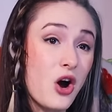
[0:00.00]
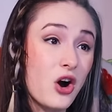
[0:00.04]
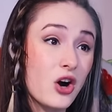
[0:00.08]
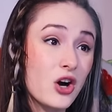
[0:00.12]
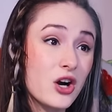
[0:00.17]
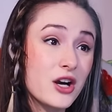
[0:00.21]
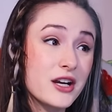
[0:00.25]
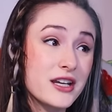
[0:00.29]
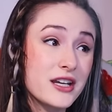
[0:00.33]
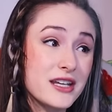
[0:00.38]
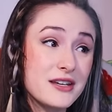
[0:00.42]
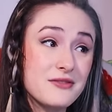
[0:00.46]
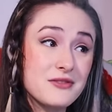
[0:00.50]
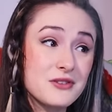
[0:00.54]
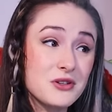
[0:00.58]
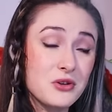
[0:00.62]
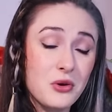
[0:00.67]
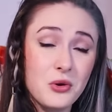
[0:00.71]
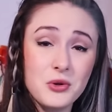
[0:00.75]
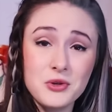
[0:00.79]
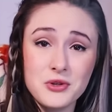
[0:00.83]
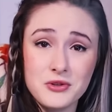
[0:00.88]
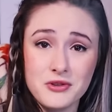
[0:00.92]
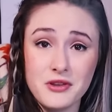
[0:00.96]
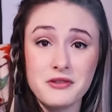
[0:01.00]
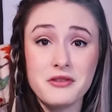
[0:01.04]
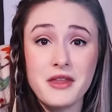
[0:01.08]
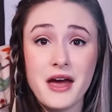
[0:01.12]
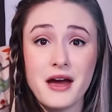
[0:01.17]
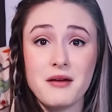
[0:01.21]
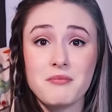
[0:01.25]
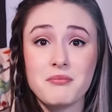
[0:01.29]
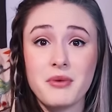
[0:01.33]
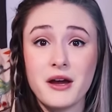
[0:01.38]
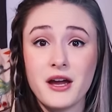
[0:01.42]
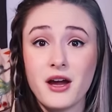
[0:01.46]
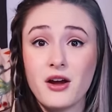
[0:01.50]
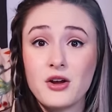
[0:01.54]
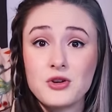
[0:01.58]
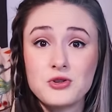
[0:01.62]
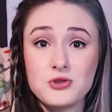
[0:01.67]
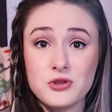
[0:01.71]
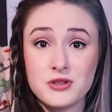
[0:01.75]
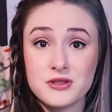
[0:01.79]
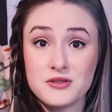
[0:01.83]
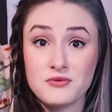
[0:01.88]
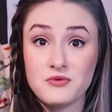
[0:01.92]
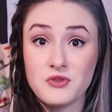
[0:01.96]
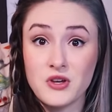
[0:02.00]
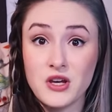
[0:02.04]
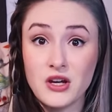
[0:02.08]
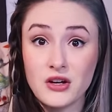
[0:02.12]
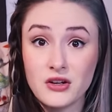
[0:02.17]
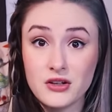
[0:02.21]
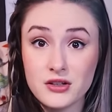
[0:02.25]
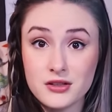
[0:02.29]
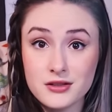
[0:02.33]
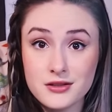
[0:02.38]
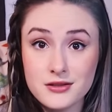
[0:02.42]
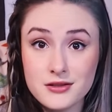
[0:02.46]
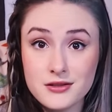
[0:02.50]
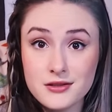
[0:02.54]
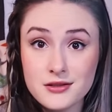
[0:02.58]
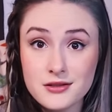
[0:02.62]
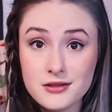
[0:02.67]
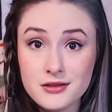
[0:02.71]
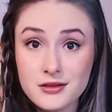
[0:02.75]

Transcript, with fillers: are even older than that by hundreds of years.